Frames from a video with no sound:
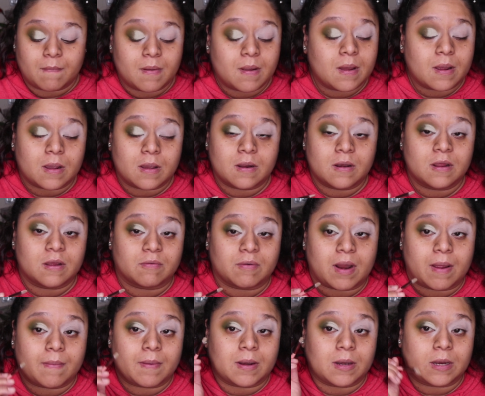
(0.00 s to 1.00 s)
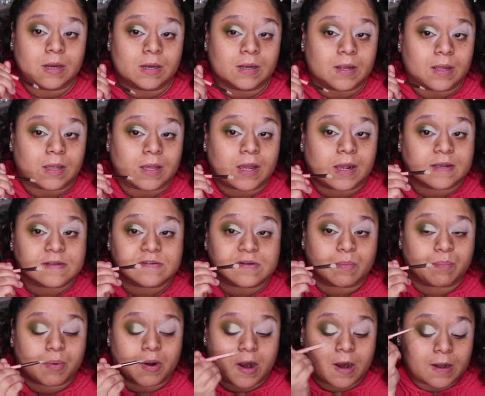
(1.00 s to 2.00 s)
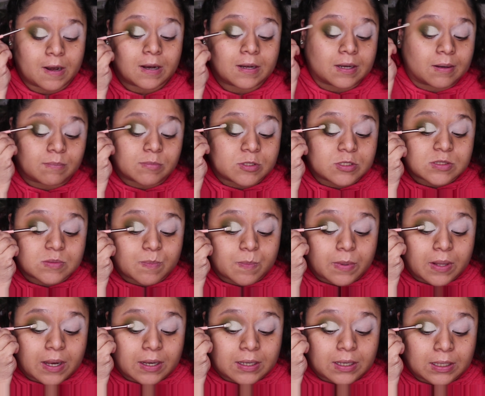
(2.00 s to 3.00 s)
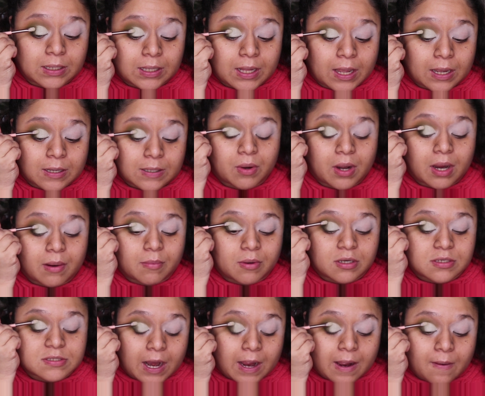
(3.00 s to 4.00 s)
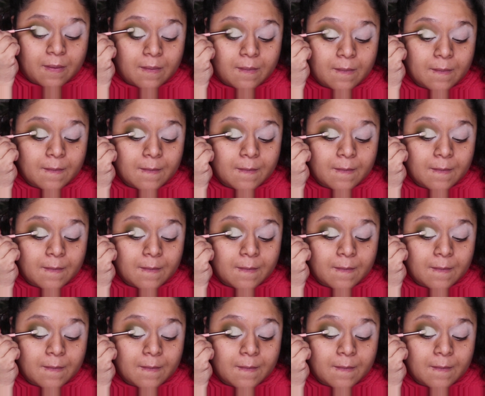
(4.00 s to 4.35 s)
I'm not gonna grab any like extra product. I'm just blending that primer out.